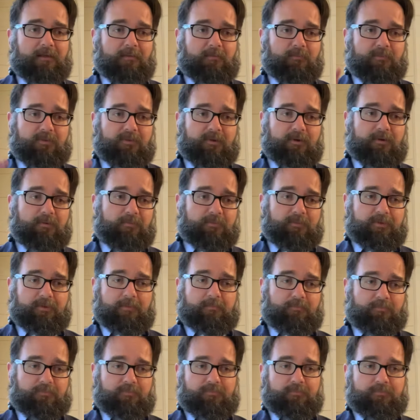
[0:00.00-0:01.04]

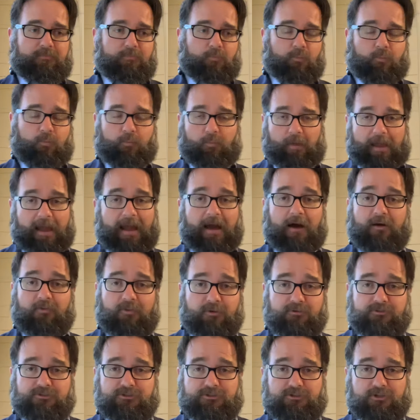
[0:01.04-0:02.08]
the how
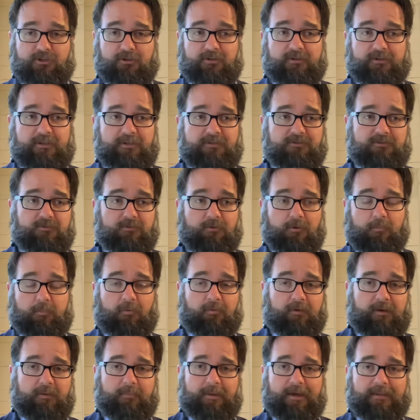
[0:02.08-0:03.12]
those attorneys who are
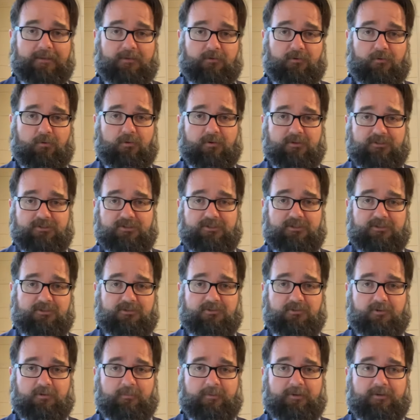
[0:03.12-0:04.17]
appointed by the courts to
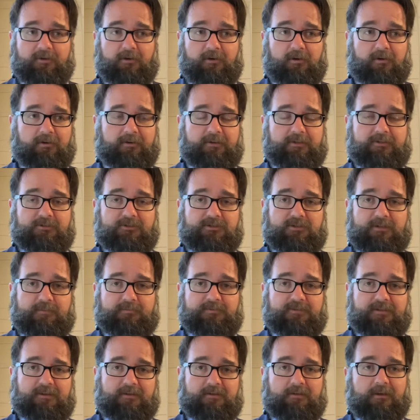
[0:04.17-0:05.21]
determine
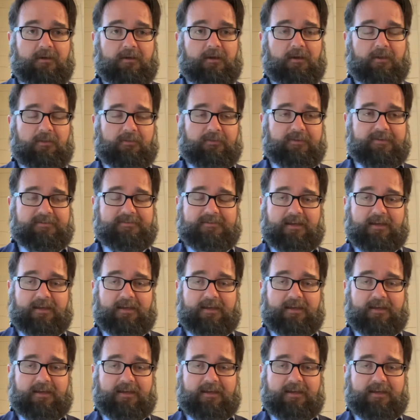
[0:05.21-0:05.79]
guardianships and this,